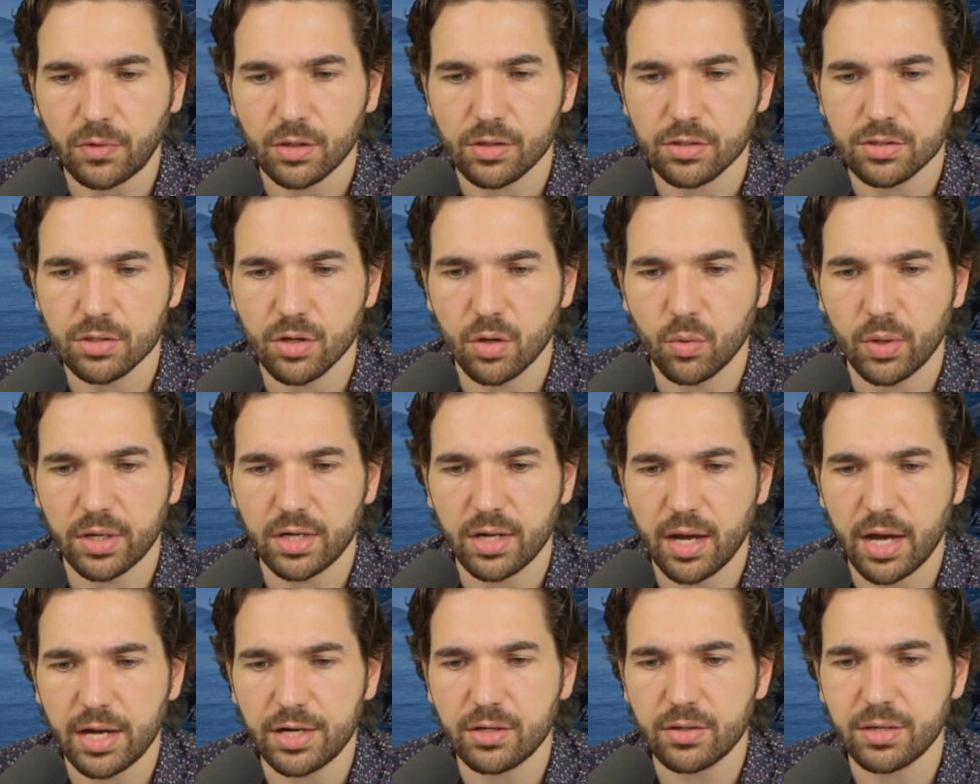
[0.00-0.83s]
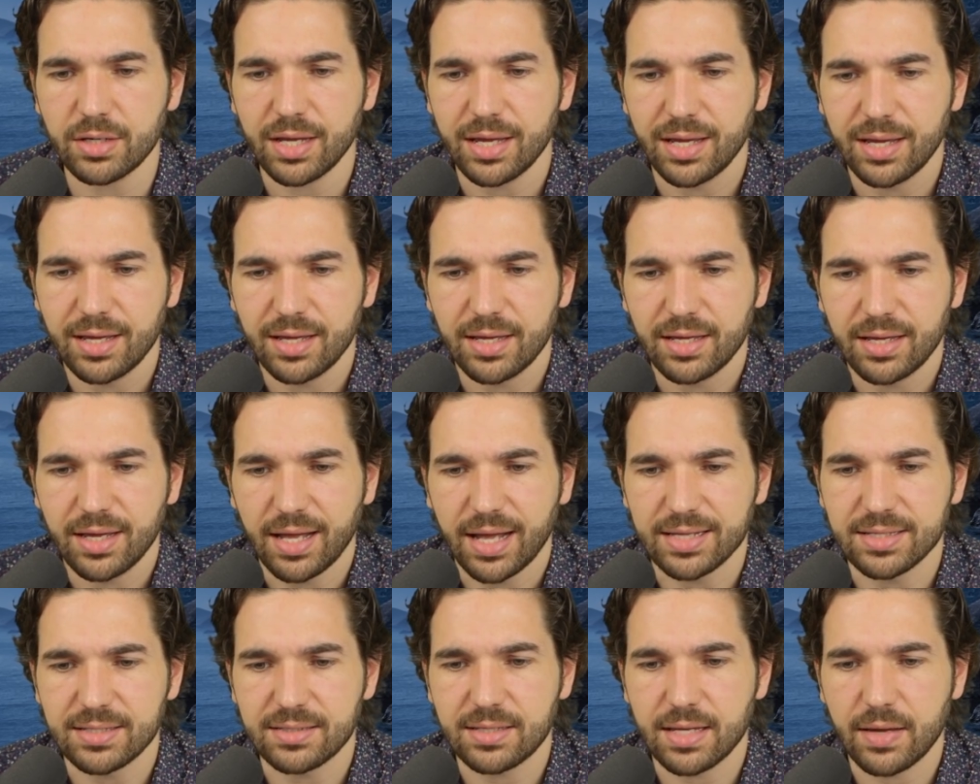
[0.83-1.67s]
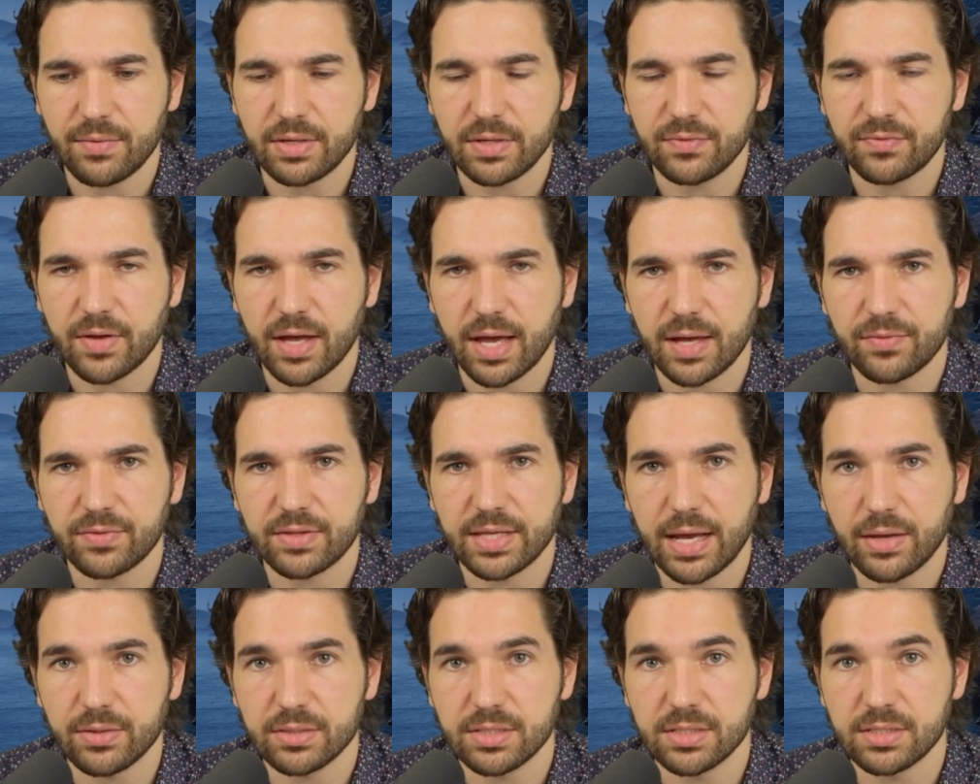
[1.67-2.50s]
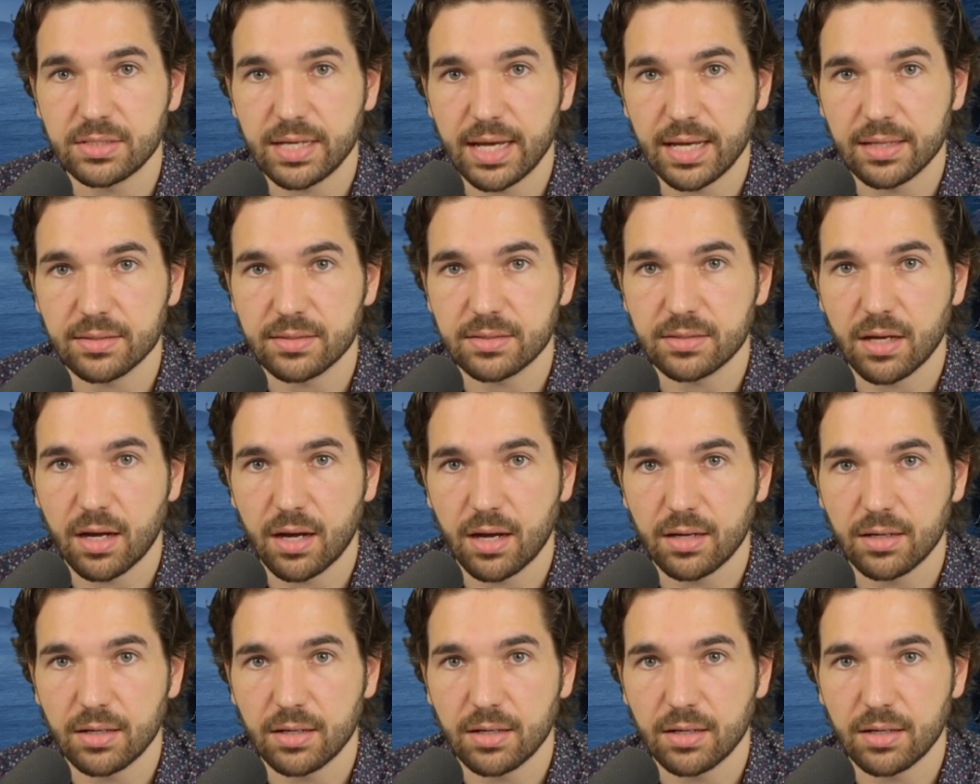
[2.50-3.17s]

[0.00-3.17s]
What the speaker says: So 175,000 deaths